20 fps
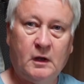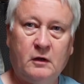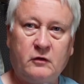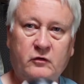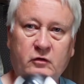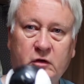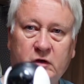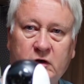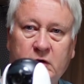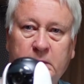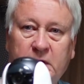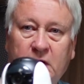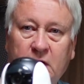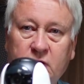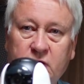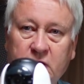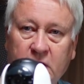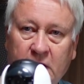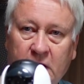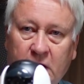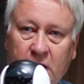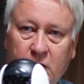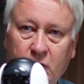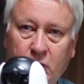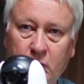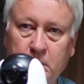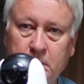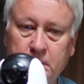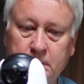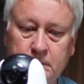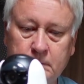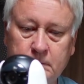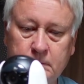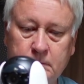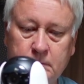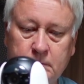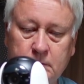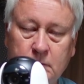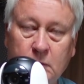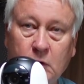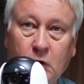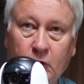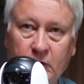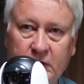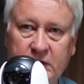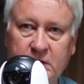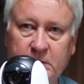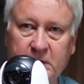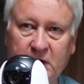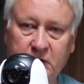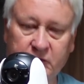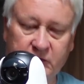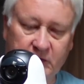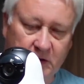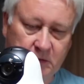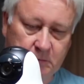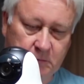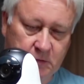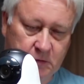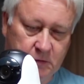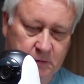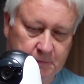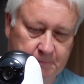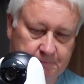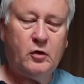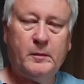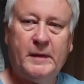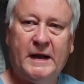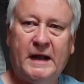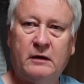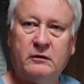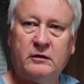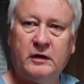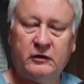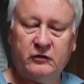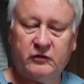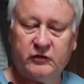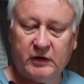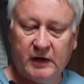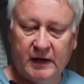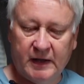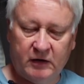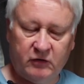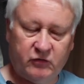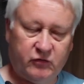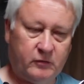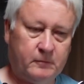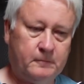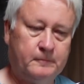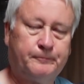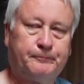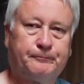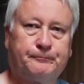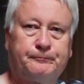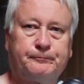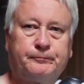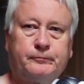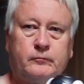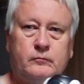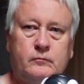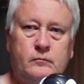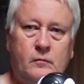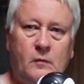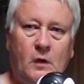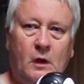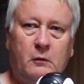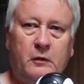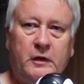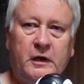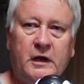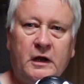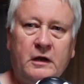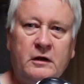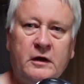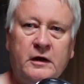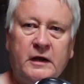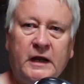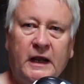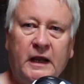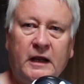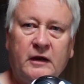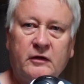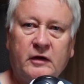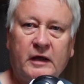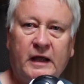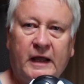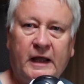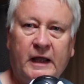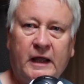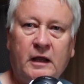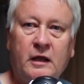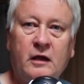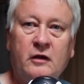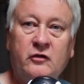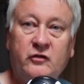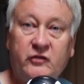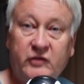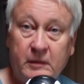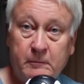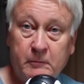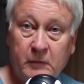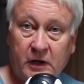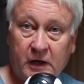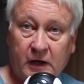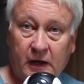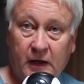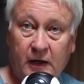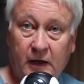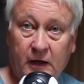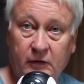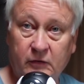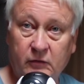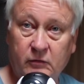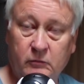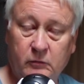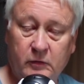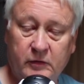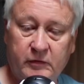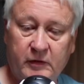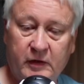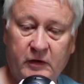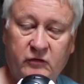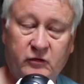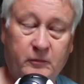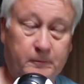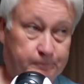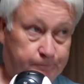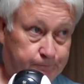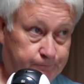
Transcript: So it can be used at home or in the motorhome. What about installation? Well, you're going to need a SIM card with this.